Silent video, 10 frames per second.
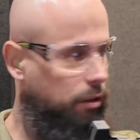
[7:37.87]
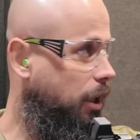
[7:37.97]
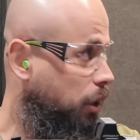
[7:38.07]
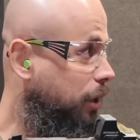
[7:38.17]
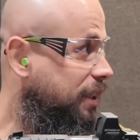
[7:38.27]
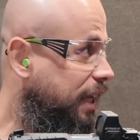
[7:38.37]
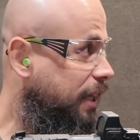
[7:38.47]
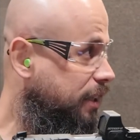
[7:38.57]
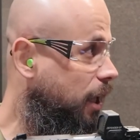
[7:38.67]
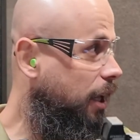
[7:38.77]
a good
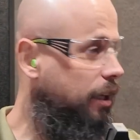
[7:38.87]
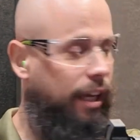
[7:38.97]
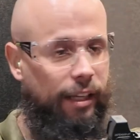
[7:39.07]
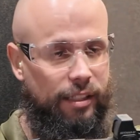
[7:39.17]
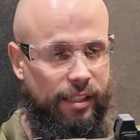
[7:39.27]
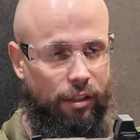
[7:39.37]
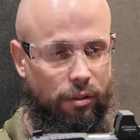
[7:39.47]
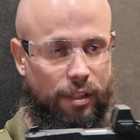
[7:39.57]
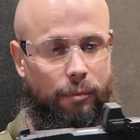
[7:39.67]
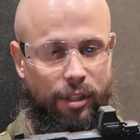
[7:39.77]
sized gun and
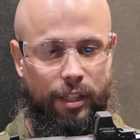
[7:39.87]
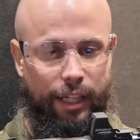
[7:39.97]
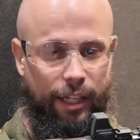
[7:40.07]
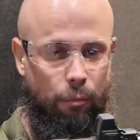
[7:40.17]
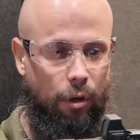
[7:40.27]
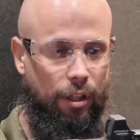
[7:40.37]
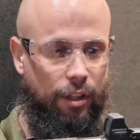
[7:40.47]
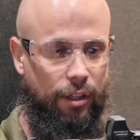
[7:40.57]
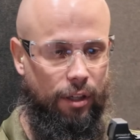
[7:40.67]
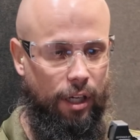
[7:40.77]
still something that they can work
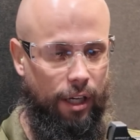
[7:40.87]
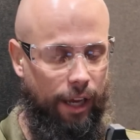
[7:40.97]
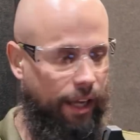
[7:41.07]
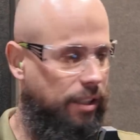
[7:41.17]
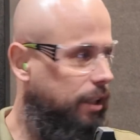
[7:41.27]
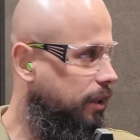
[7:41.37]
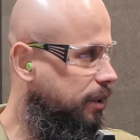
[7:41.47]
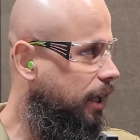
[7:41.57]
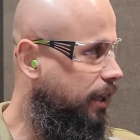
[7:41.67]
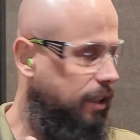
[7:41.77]
their hands on the
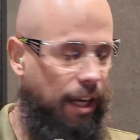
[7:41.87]
slides.